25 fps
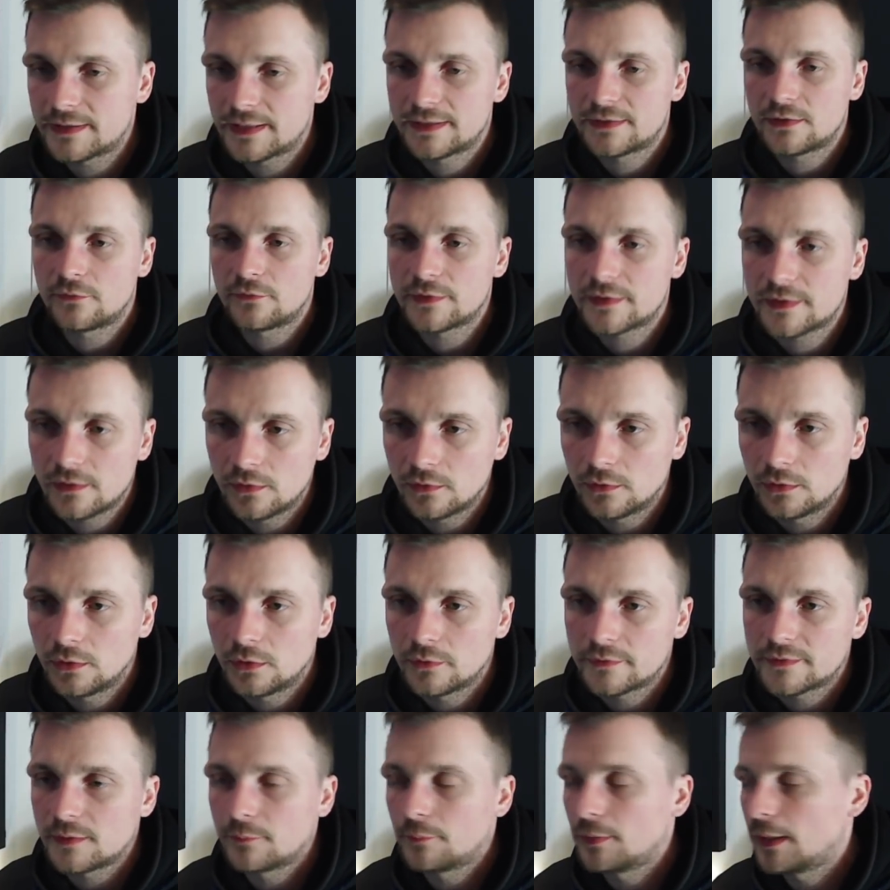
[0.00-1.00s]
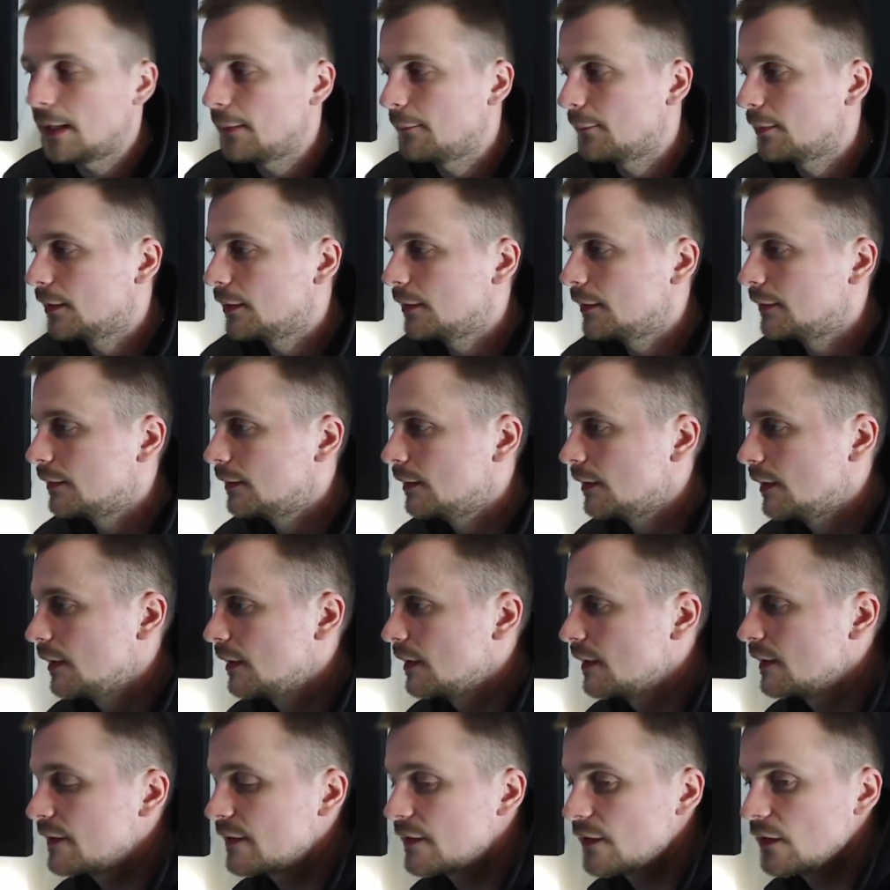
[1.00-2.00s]
He's obviously on loan to Blackburn,
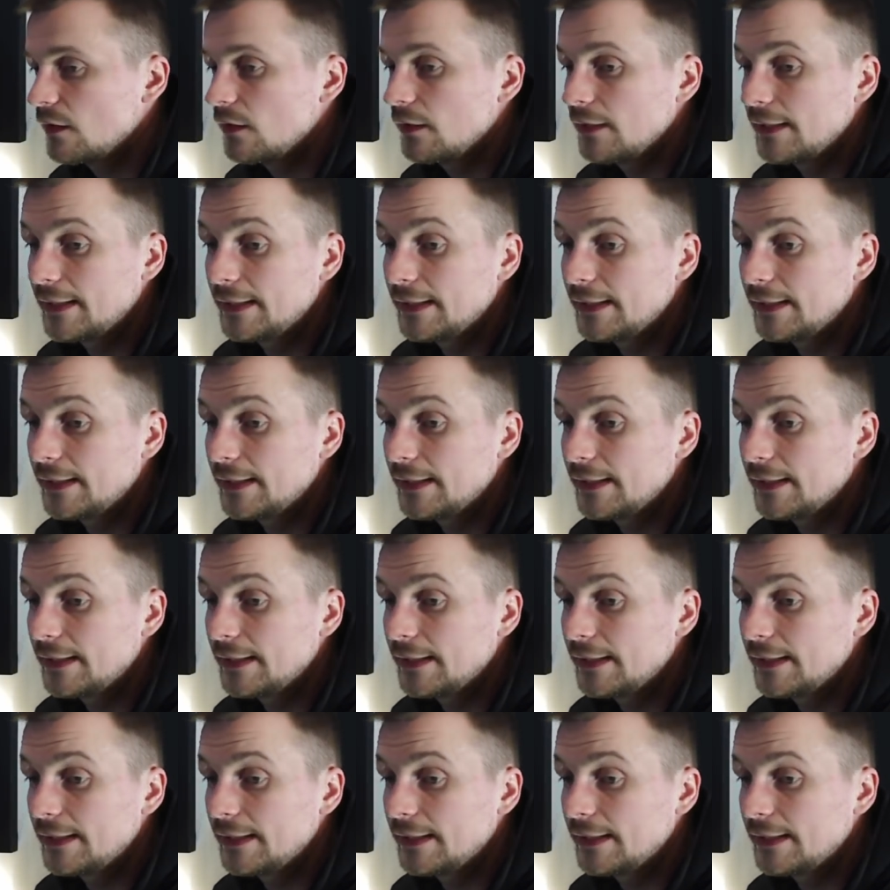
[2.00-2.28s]
so